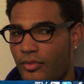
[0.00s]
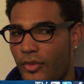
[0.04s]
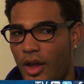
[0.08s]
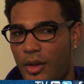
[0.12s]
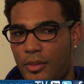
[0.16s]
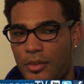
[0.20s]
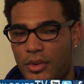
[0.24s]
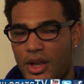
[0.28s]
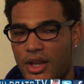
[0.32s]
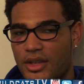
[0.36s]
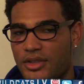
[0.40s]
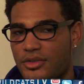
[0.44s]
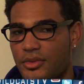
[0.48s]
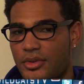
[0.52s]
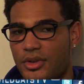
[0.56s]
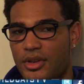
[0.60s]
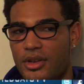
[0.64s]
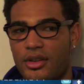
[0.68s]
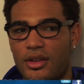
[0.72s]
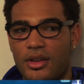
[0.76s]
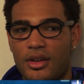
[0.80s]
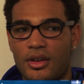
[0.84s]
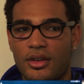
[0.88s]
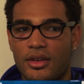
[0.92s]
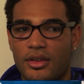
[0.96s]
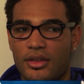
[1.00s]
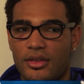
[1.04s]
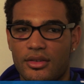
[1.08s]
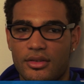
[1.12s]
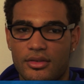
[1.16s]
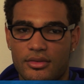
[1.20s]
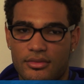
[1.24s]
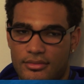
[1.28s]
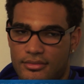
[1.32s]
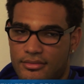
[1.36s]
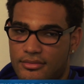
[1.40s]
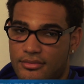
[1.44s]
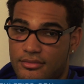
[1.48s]
I mean, that's what he
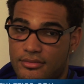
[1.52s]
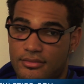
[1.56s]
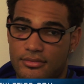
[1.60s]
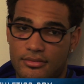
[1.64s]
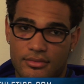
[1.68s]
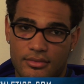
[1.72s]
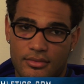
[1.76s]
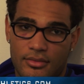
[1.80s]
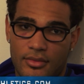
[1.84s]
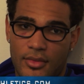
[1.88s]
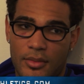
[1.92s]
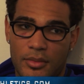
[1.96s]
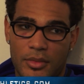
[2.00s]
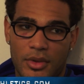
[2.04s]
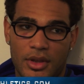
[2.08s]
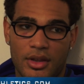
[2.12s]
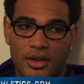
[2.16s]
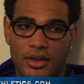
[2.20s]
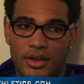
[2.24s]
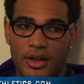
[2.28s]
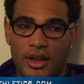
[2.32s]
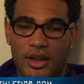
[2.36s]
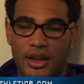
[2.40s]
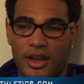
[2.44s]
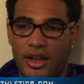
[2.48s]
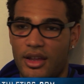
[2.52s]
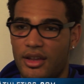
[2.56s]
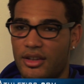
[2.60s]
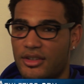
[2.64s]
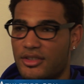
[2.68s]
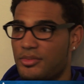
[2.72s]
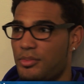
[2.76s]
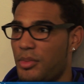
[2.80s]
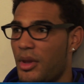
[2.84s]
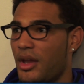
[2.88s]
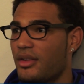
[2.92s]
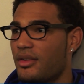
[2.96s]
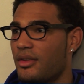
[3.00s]
does. I mean, I
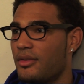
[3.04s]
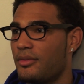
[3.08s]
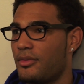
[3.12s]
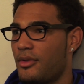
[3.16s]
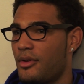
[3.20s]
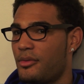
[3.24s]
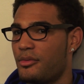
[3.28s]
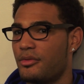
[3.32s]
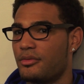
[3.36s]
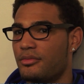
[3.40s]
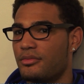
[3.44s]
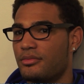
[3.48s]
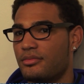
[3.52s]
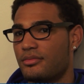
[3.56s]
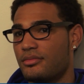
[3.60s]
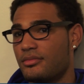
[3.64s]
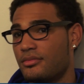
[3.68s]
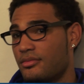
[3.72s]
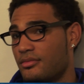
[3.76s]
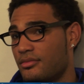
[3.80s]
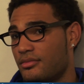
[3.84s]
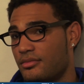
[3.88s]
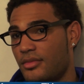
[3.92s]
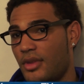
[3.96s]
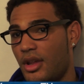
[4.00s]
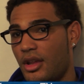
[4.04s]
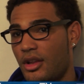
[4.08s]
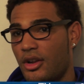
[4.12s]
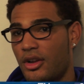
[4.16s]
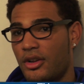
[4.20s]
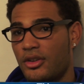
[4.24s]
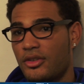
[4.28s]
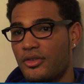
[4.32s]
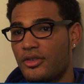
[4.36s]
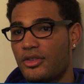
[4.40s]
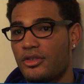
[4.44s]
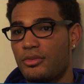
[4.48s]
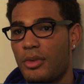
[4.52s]
expect it from him. You know, I
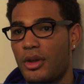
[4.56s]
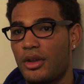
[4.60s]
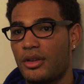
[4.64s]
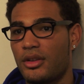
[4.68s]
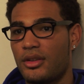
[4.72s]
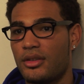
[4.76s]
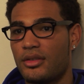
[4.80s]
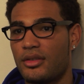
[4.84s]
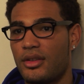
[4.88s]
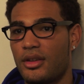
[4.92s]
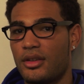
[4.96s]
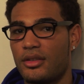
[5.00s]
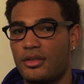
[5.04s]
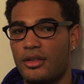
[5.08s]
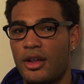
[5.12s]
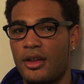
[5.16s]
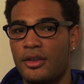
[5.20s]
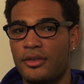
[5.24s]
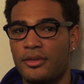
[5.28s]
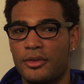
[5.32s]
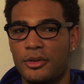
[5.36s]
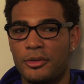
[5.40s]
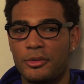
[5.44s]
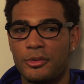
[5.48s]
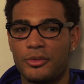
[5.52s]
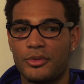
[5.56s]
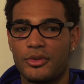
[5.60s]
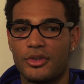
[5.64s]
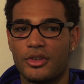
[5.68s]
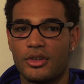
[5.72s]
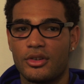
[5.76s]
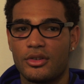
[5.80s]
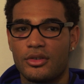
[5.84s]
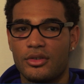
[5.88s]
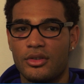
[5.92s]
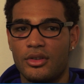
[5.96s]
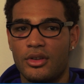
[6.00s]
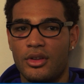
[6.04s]
don't expect anything less from him.
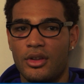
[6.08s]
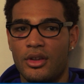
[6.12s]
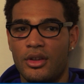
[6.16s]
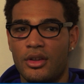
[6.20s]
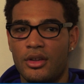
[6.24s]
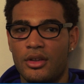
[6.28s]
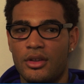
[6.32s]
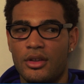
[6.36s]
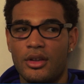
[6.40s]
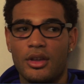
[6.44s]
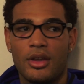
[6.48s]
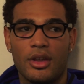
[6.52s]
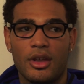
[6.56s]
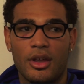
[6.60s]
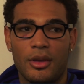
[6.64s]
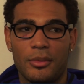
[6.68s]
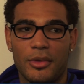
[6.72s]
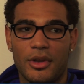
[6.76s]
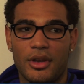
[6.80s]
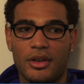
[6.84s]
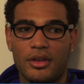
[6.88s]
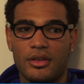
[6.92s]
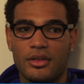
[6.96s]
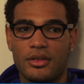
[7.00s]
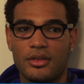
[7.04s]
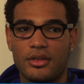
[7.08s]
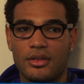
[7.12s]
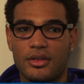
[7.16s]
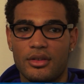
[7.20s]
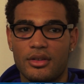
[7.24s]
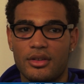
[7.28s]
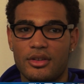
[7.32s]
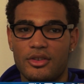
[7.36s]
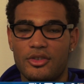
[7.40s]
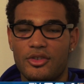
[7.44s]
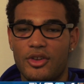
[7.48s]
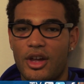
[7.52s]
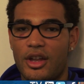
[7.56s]
So, I
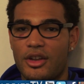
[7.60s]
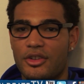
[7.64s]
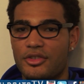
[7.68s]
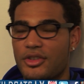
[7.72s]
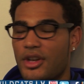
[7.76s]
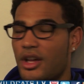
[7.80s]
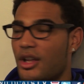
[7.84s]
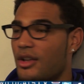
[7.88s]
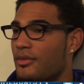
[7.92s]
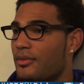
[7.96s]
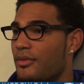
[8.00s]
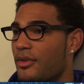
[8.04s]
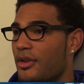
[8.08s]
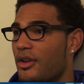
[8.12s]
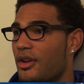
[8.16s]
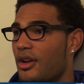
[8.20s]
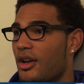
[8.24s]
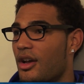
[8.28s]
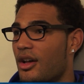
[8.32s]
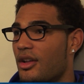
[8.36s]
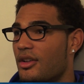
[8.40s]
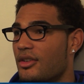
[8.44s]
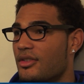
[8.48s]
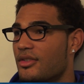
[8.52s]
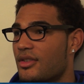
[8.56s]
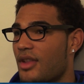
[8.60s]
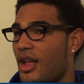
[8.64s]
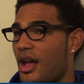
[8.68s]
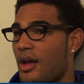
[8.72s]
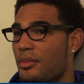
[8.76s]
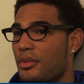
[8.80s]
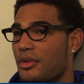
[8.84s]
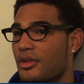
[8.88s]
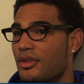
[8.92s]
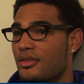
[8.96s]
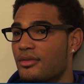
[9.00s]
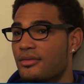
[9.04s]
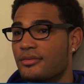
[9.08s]
mean, you got to try to figure out how to stop
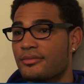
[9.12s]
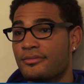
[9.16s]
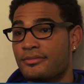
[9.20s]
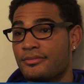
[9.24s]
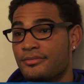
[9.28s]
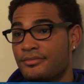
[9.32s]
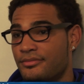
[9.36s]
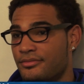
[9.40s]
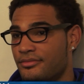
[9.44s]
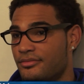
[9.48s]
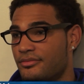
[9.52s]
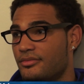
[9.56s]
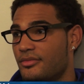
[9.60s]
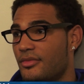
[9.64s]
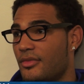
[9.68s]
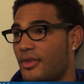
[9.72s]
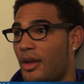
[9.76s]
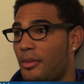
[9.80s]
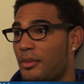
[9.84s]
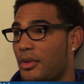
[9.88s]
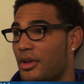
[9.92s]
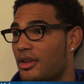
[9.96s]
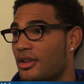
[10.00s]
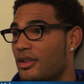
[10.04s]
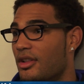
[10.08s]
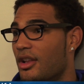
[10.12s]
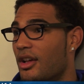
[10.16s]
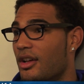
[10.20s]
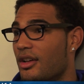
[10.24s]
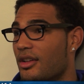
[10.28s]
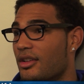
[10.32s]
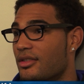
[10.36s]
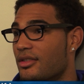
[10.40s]
it. I mean, good luck.